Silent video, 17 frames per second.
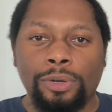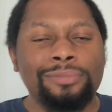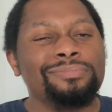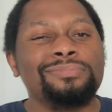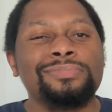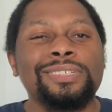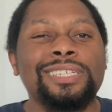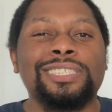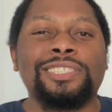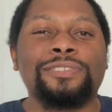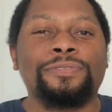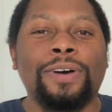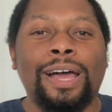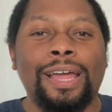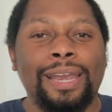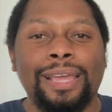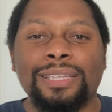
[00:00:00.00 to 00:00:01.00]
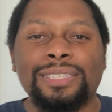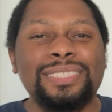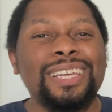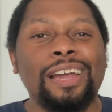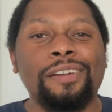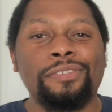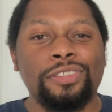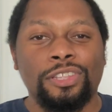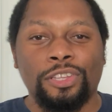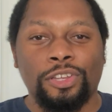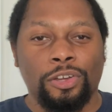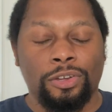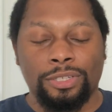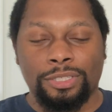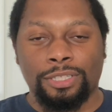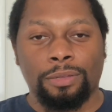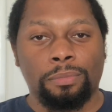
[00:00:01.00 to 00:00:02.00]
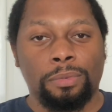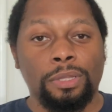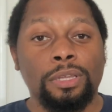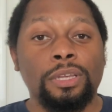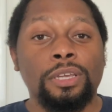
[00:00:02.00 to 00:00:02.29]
it because it's finance. Everything costs something.